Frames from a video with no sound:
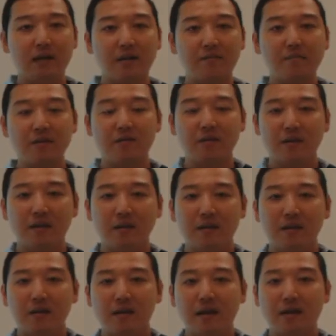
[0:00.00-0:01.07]
governments
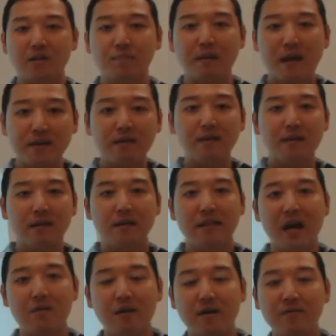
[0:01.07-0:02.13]
spend
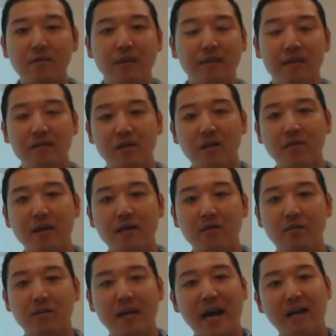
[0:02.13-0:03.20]
that revenue that they generate.
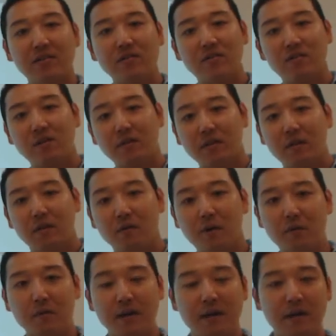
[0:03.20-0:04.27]
So taxes, certainly
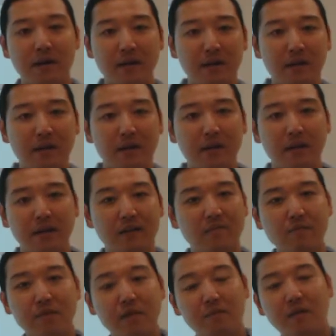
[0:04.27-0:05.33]
one way.
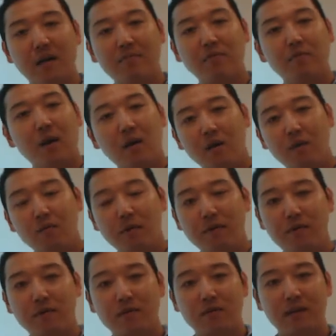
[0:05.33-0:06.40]
Governments sometimes borrow where
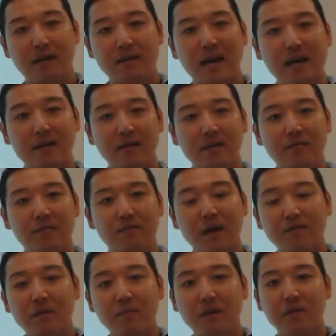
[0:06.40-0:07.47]
there's not enough
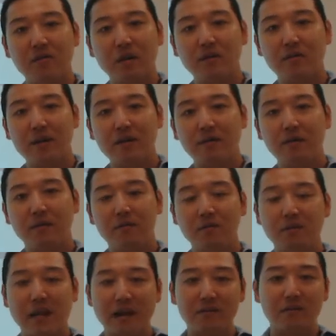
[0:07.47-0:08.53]
revenue being generated
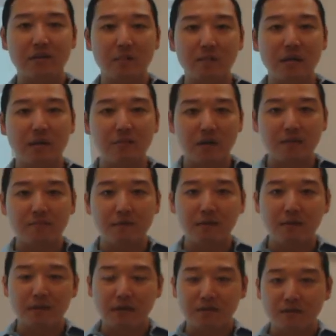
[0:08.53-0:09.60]
through taxes. Sometimes government
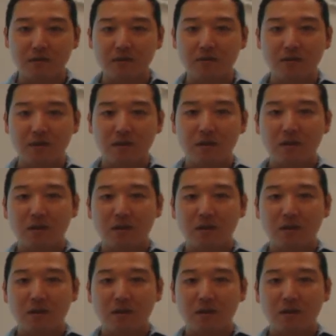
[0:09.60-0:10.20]
units